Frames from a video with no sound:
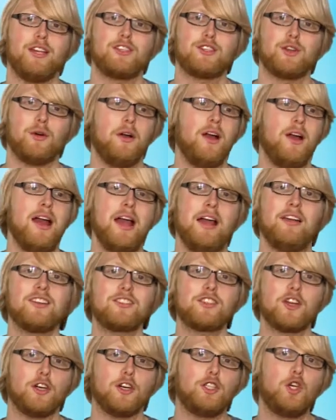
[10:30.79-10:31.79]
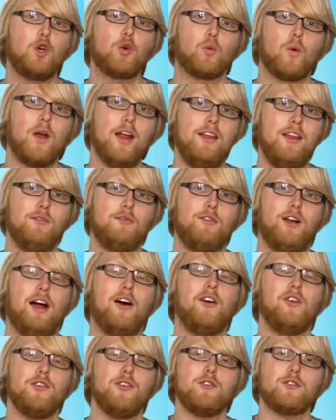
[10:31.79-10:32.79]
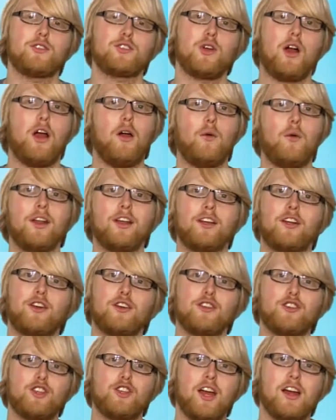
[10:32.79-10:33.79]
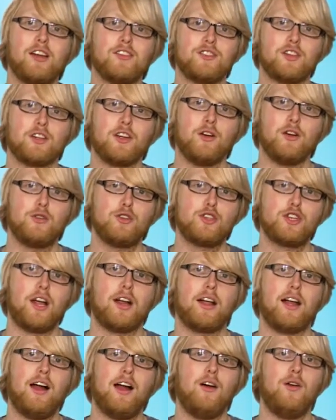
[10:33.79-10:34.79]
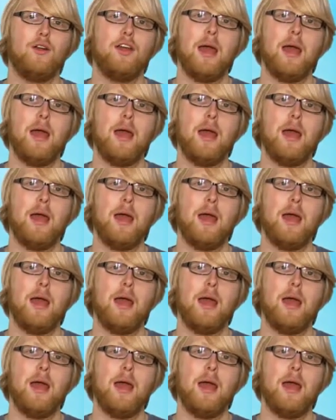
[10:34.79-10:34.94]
So that's a great value. So I want to encourage you guys to go check out